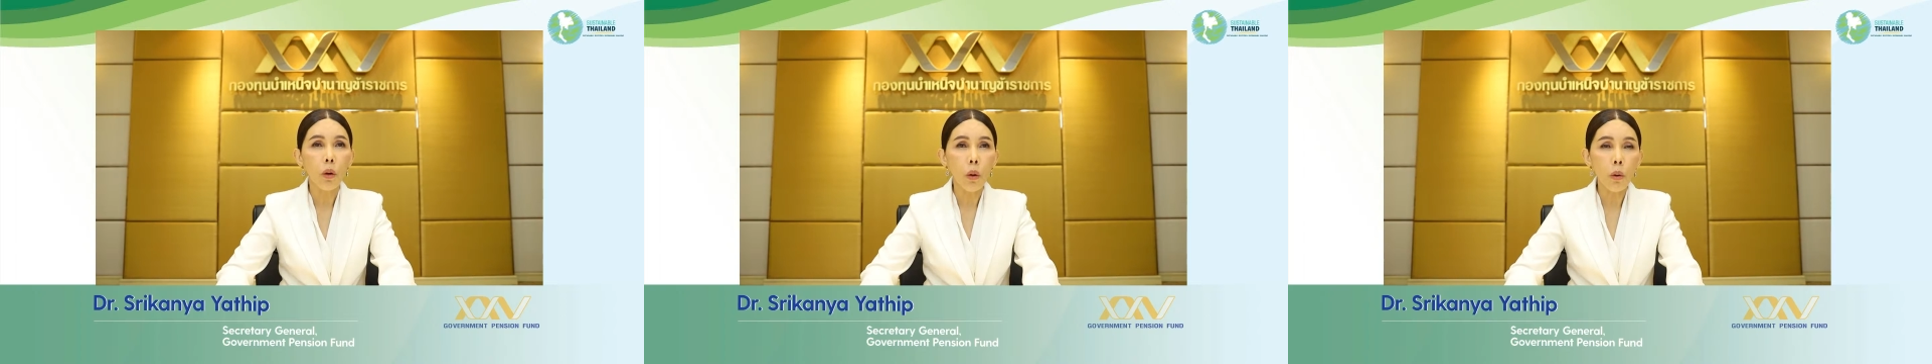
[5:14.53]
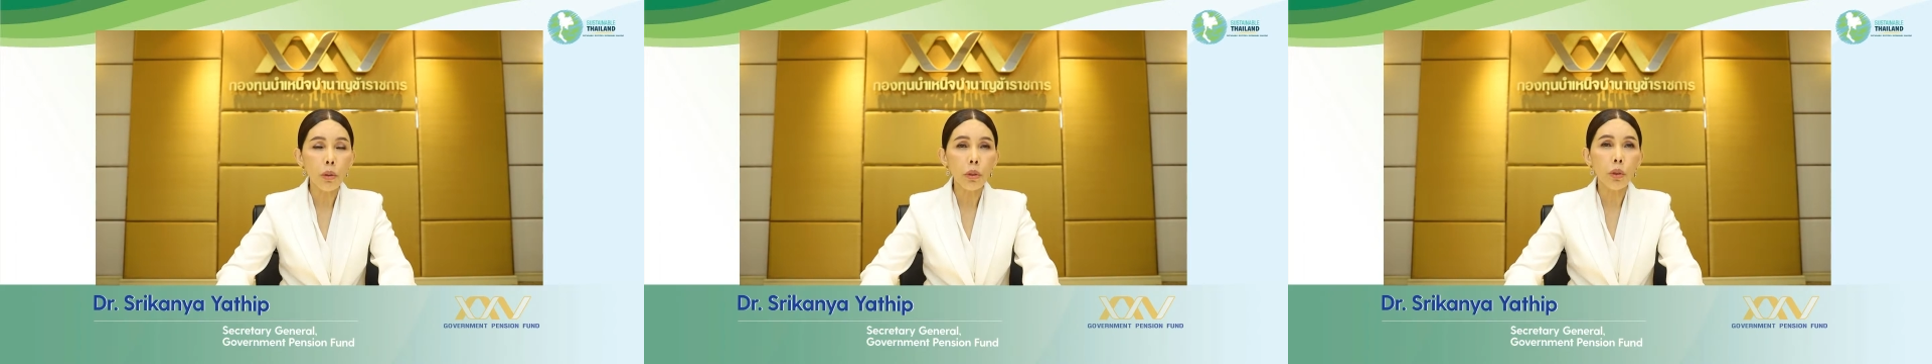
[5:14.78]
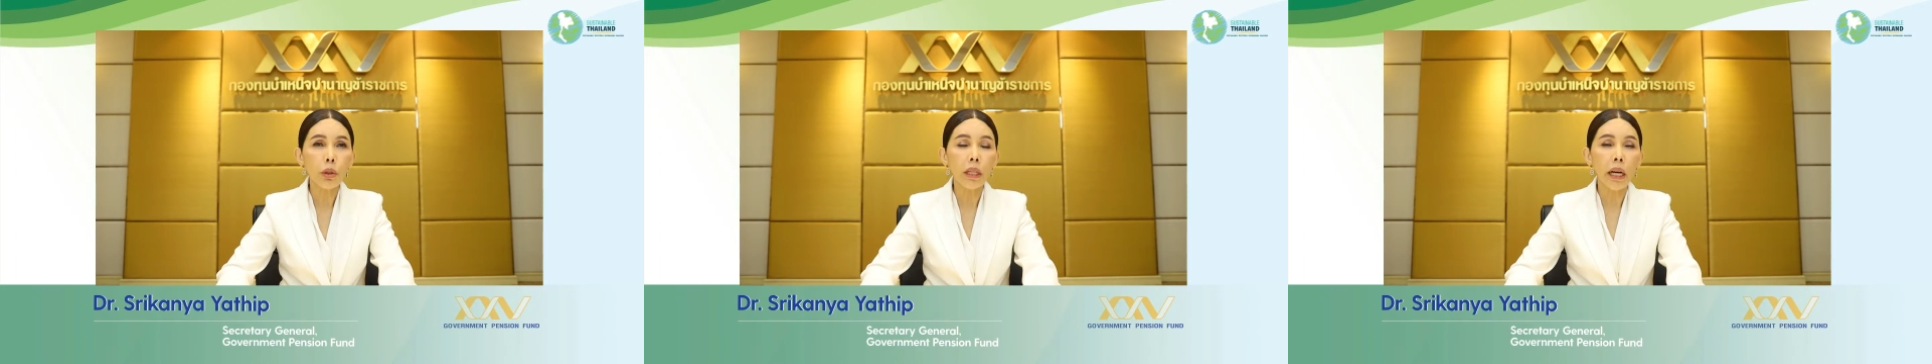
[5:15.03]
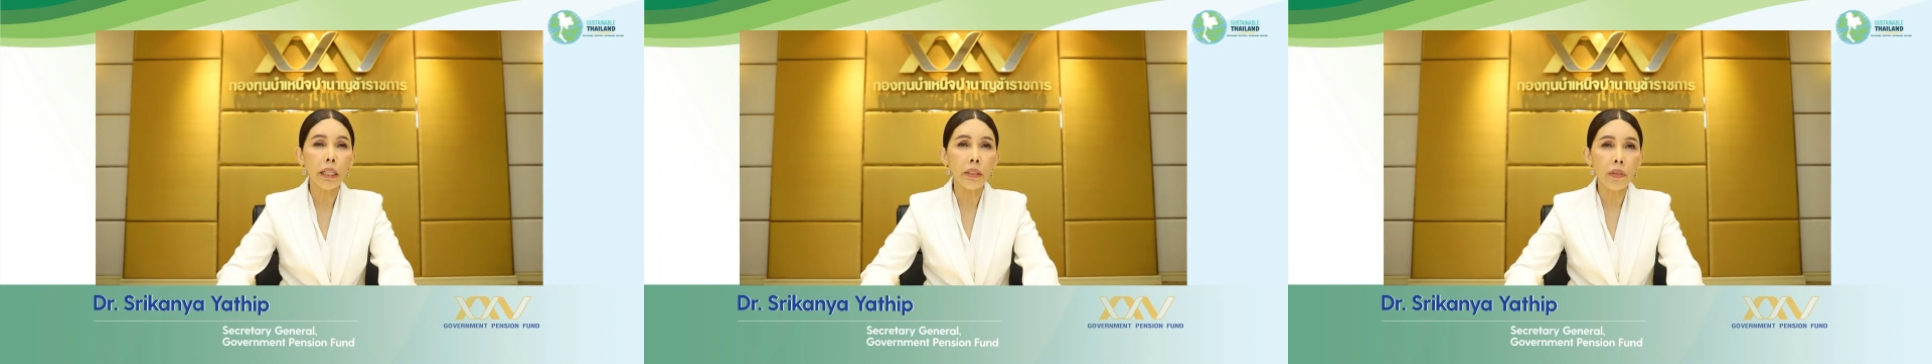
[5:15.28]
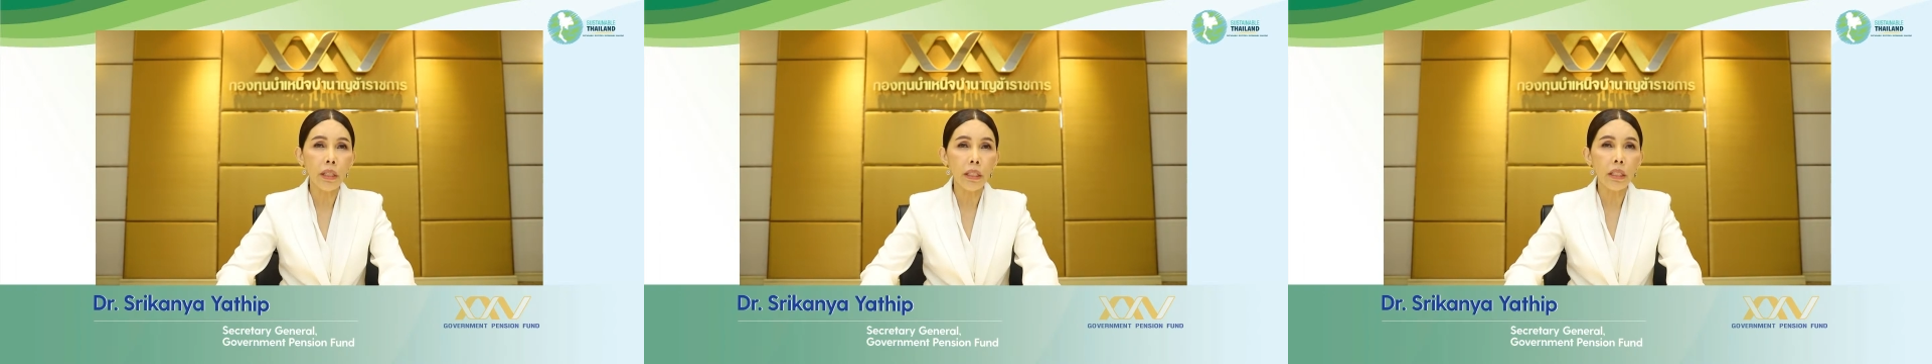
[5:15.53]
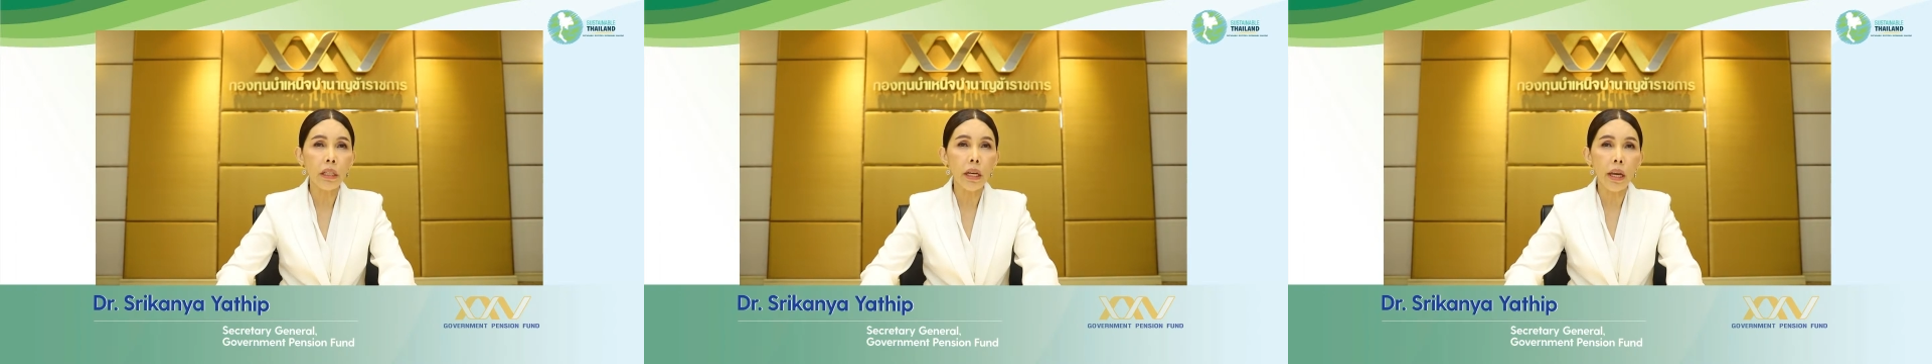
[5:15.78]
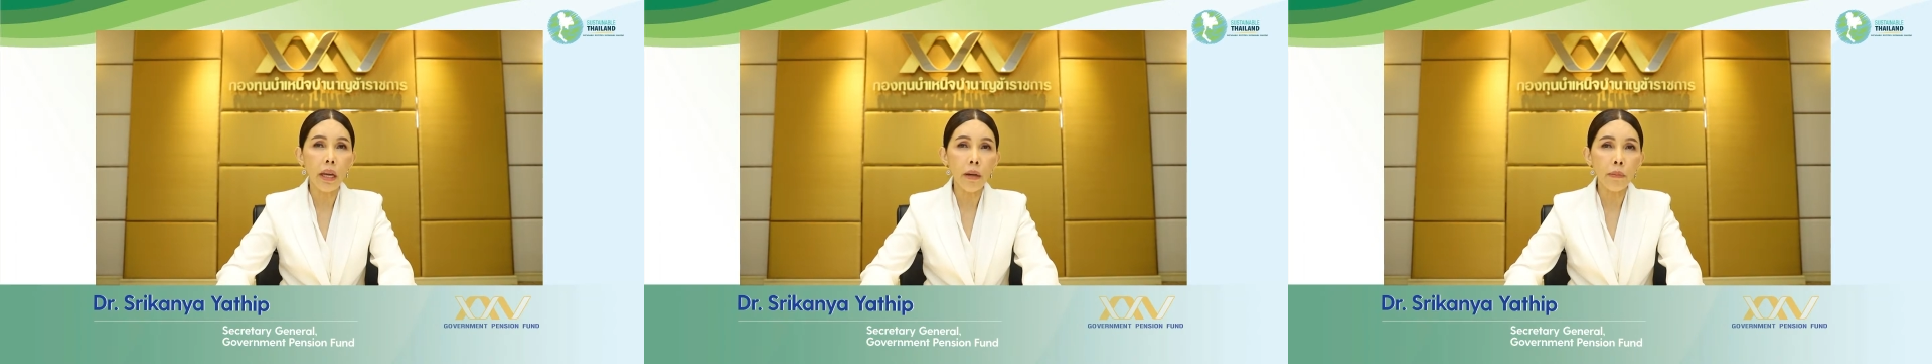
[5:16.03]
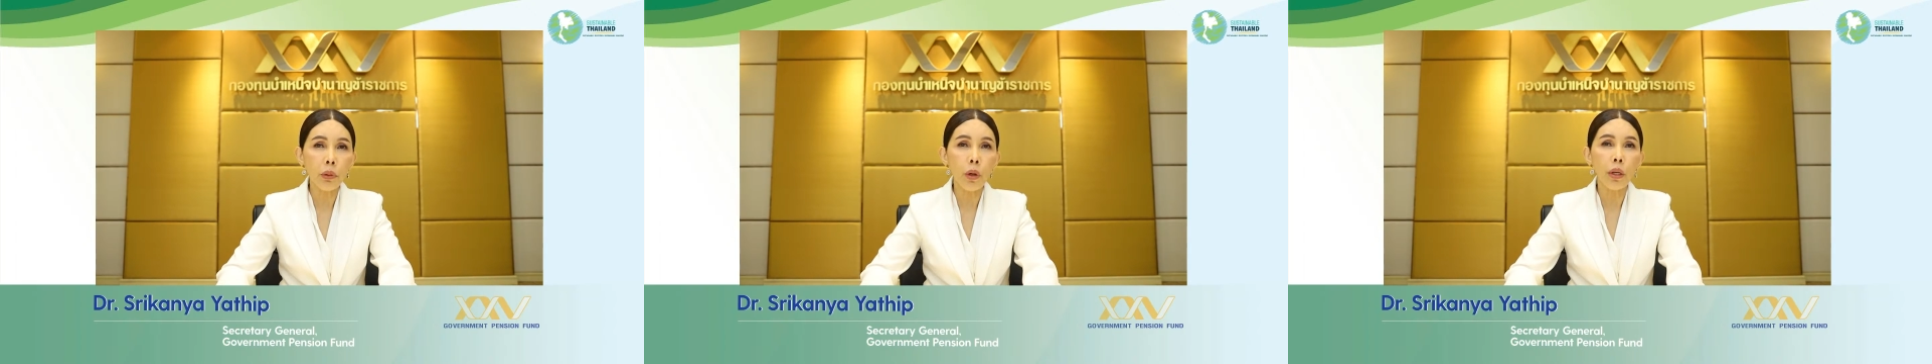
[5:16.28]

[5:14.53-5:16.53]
also, Thai investors aim to